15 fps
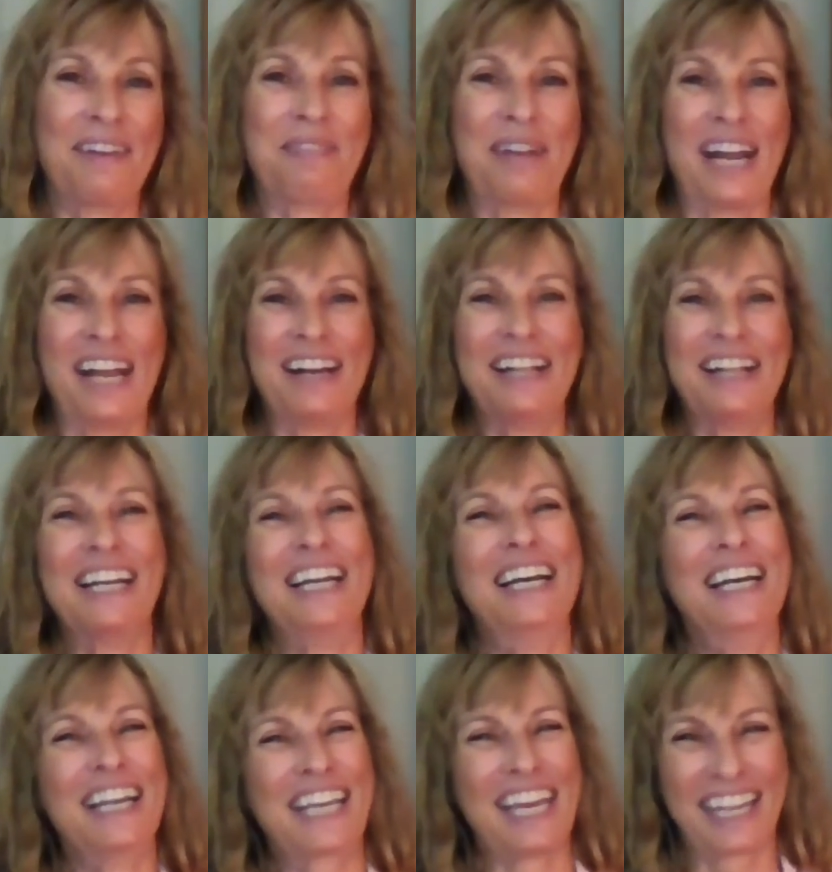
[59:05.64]
The rail,
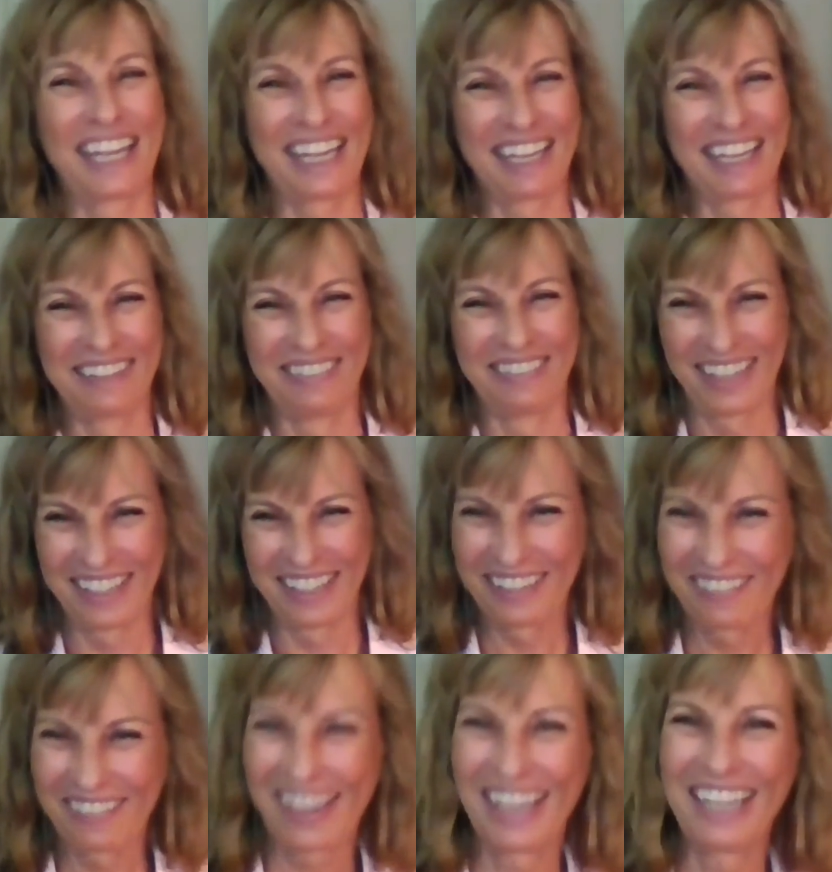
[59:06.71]
kicking the rail
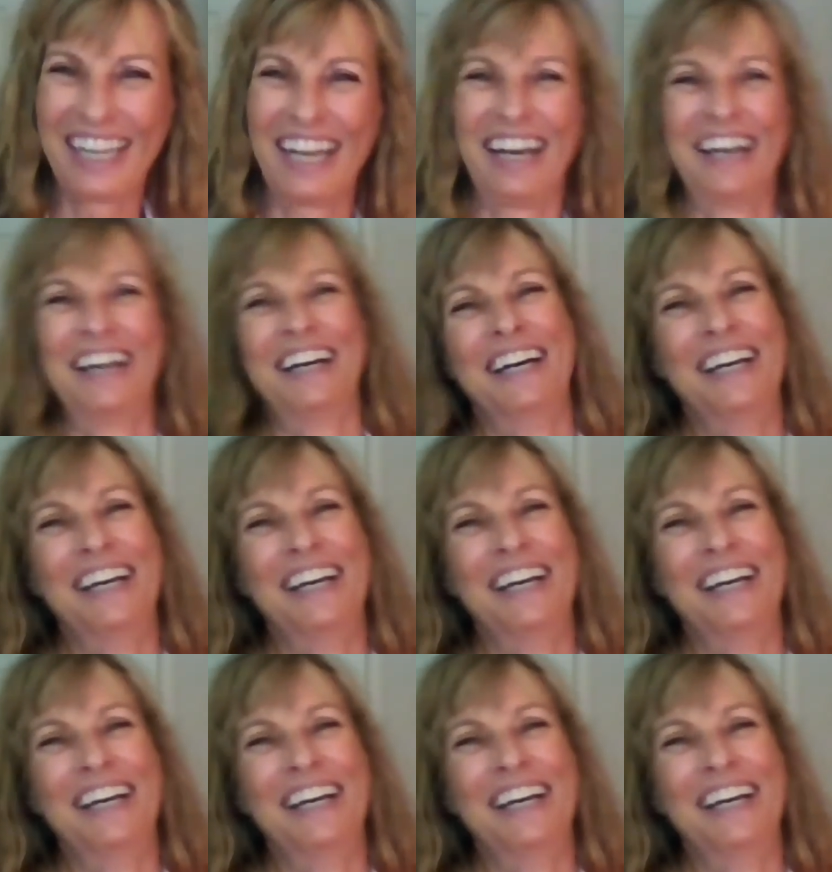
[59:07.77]
away, yeah.